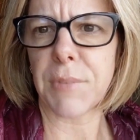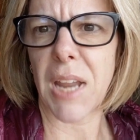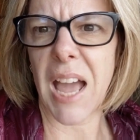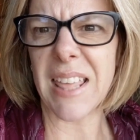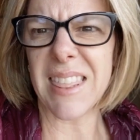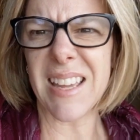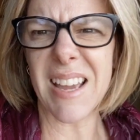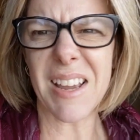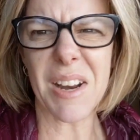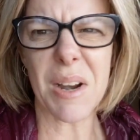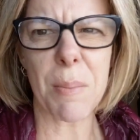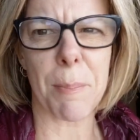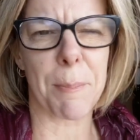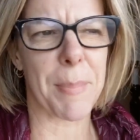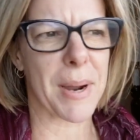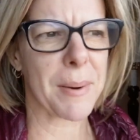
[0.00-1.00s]
I think I got a
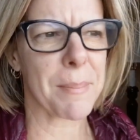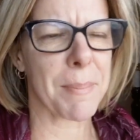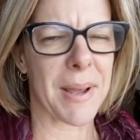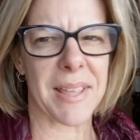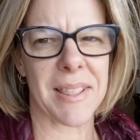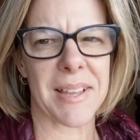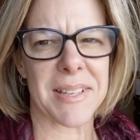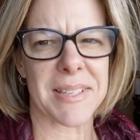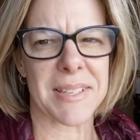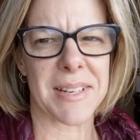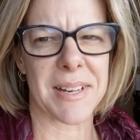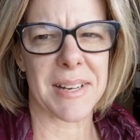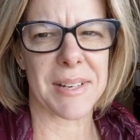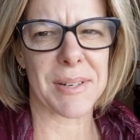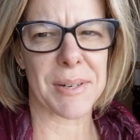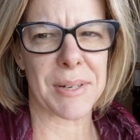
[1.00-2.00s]
bug bite last
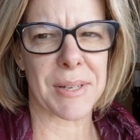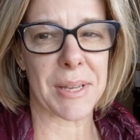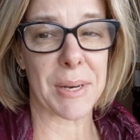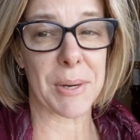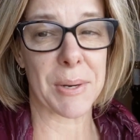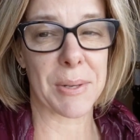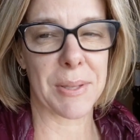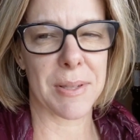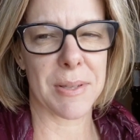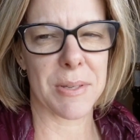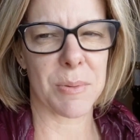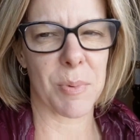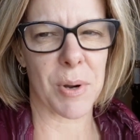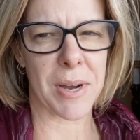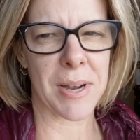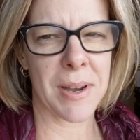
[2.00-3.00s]
night, or like early this
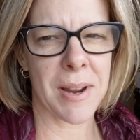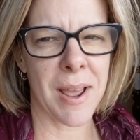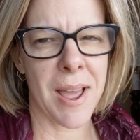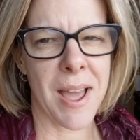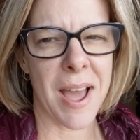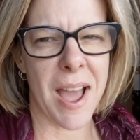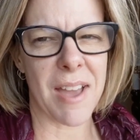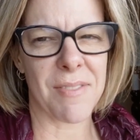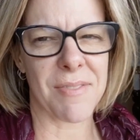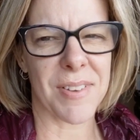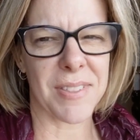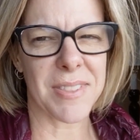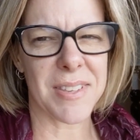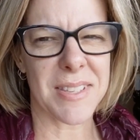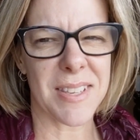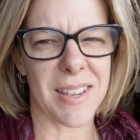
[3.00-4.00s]
morning. I felt
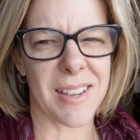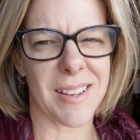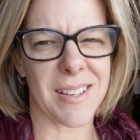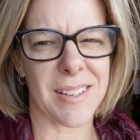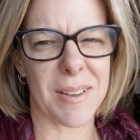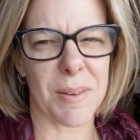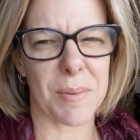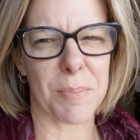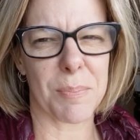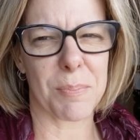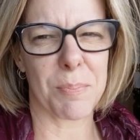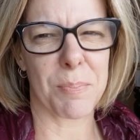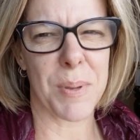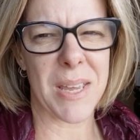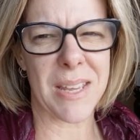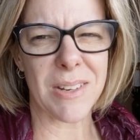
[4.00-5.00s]
this like
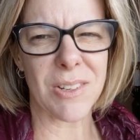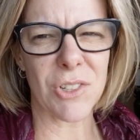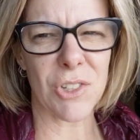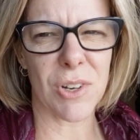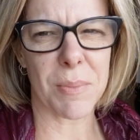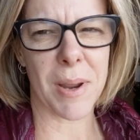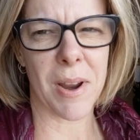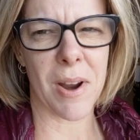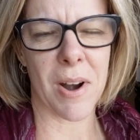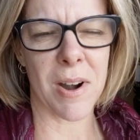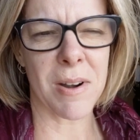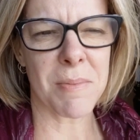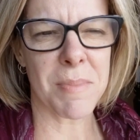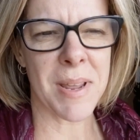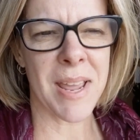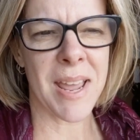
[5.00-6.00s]
pinch on my
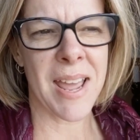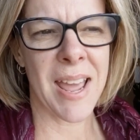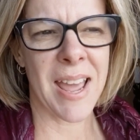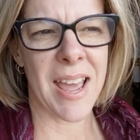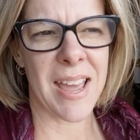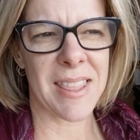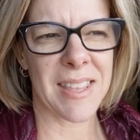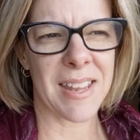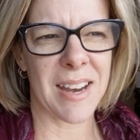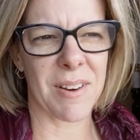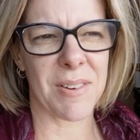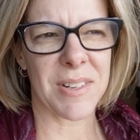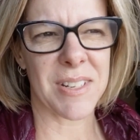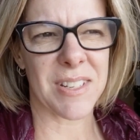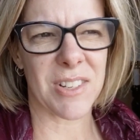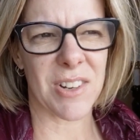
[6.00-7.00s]
arm, and then I
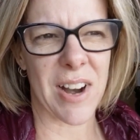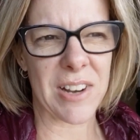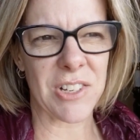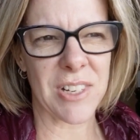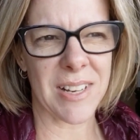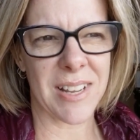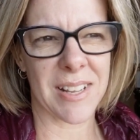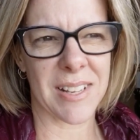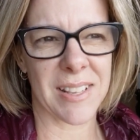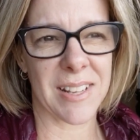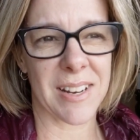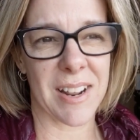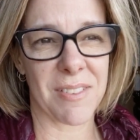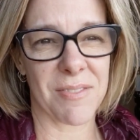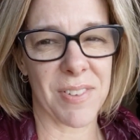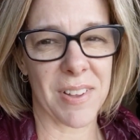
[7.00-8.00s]
went to scratch it, and then
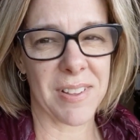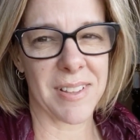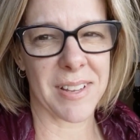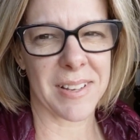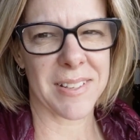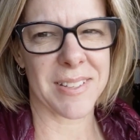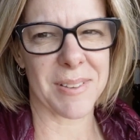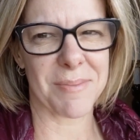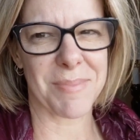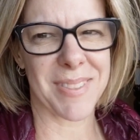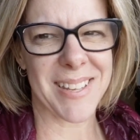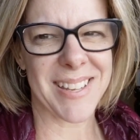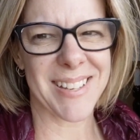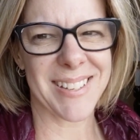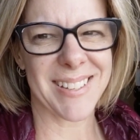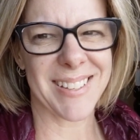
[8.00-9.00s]
I felt like
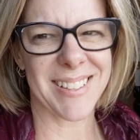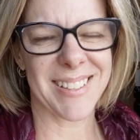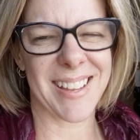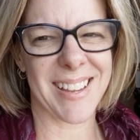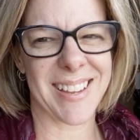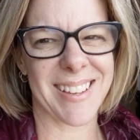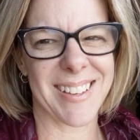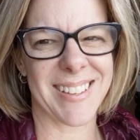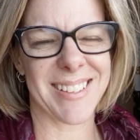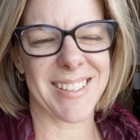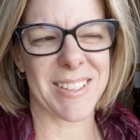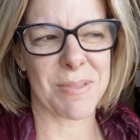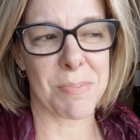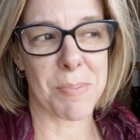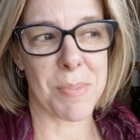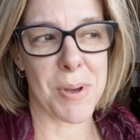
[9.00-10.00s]
something like
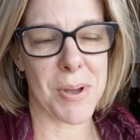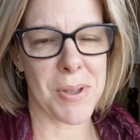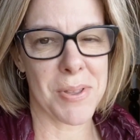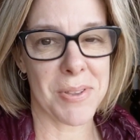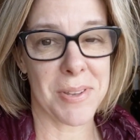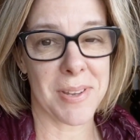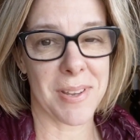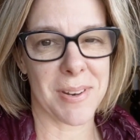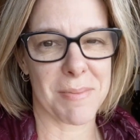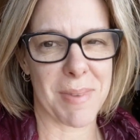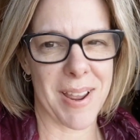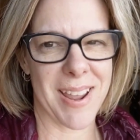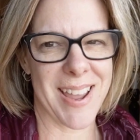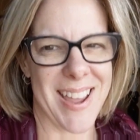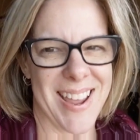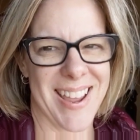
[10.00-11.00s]
small in
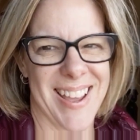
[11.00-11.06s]
my